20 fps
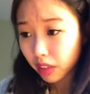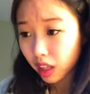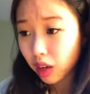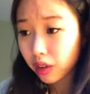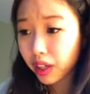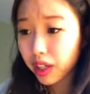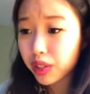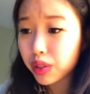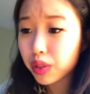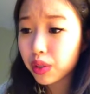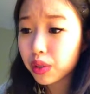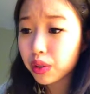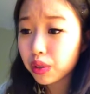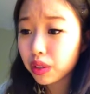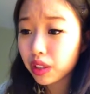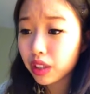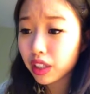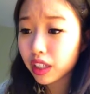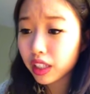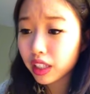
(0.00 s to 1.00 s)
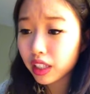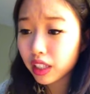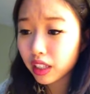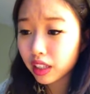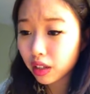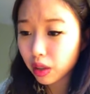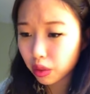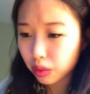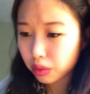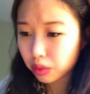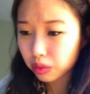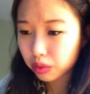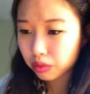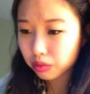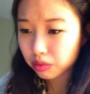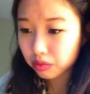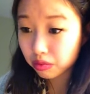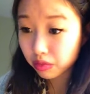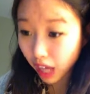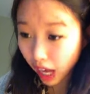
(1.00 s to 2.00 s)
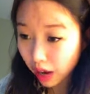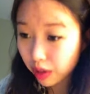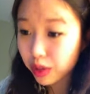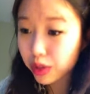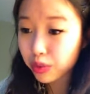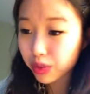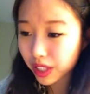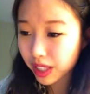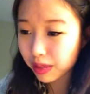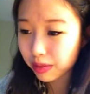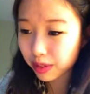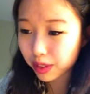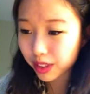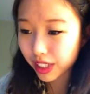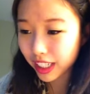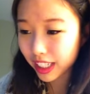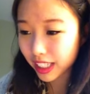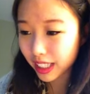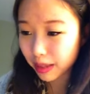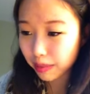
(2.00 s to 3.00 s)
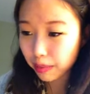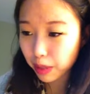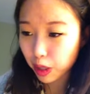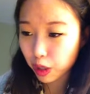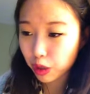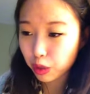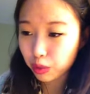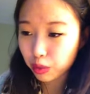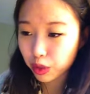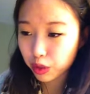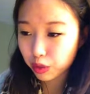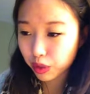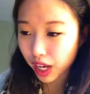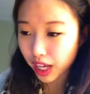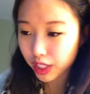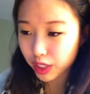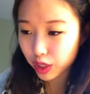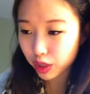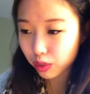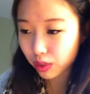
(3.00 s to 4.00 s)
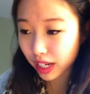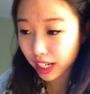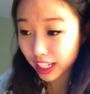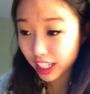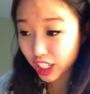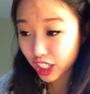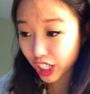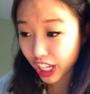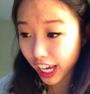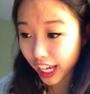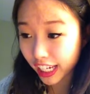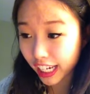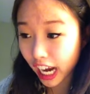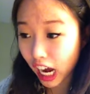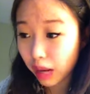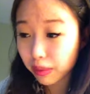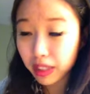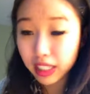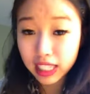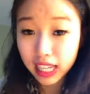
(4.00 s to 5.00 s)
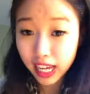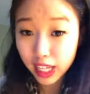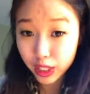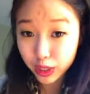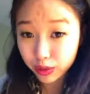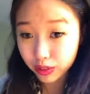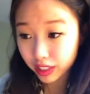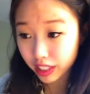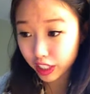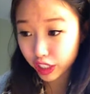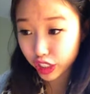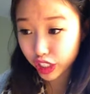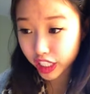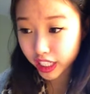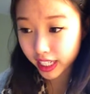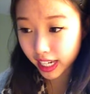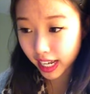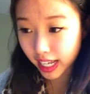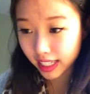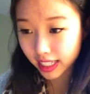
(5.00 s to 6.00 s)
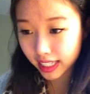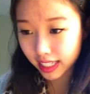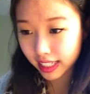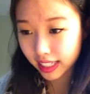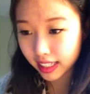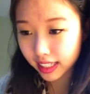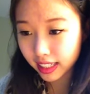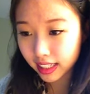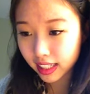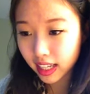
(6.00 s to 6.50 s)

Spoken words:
Okay, so look at how is rhythm created in the poem as you read each line, and how many lines were in each stanza?